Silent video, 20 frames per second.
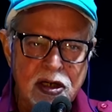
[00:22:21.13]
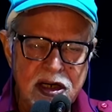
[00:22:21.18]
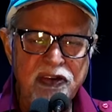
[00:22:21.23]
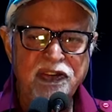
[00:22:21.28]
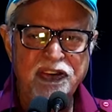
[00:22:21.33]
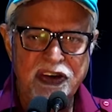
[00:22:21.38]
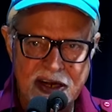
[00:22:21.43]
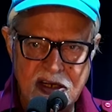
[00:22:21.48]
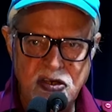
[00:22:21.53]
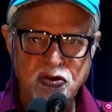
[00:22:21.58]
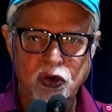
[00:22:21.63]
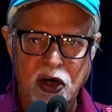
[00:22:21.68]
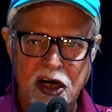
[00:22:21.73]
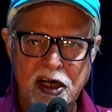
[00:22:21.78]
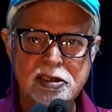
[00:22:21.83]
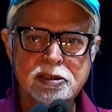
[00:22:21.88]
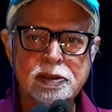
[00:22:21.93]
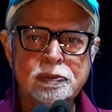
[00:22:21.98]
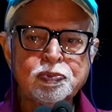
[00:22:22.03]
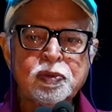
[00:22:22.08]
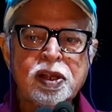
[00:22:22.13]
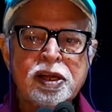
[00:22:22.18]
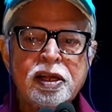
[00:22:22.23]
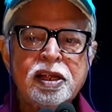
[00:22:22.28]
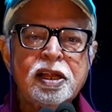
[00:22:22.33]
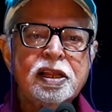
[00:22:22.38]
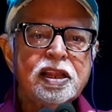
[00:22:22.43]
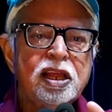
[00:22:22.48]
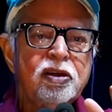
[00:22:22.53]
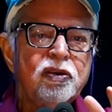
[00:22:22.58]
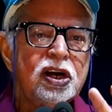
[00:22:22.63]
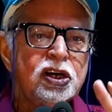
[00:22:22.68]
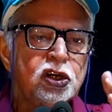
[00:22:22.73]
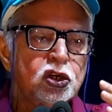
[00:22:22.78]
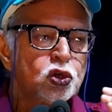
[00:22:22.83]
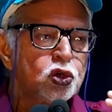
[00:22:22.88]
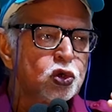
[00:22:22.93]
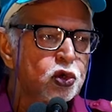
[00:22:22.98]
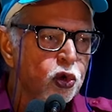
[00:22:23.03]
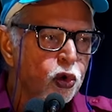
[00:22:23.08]
difference was there
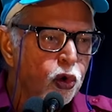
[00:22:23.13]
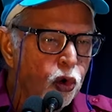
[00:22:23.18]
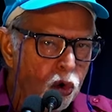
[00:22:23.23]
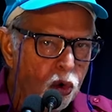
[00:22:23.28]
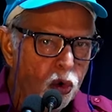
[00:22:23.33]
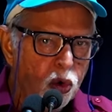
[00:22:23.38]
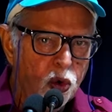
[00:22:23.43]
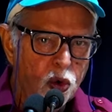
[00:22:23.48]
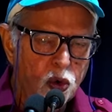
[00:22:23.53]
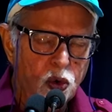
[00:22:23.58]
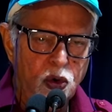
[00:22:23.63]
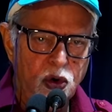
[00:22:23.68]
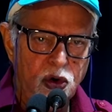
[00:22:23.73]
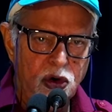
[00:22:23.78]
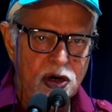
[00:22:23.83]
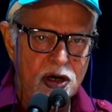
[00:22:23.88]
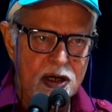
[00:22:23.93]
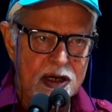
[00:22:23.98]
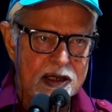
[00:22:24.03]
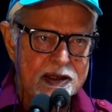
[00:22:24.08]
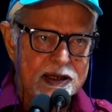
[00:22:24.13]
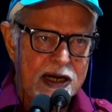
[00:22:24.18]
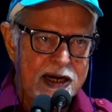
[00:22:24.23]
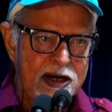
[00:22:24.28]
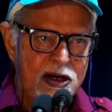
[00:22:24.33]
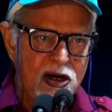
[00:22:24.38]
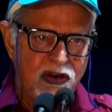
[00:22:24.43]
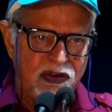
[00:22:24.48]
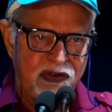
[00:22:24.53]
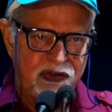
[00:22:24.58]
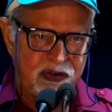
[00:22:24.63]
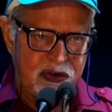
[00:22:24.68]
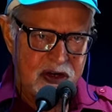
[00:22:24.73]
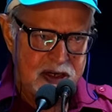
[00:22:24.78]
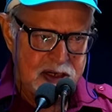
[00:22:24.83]
were two kind of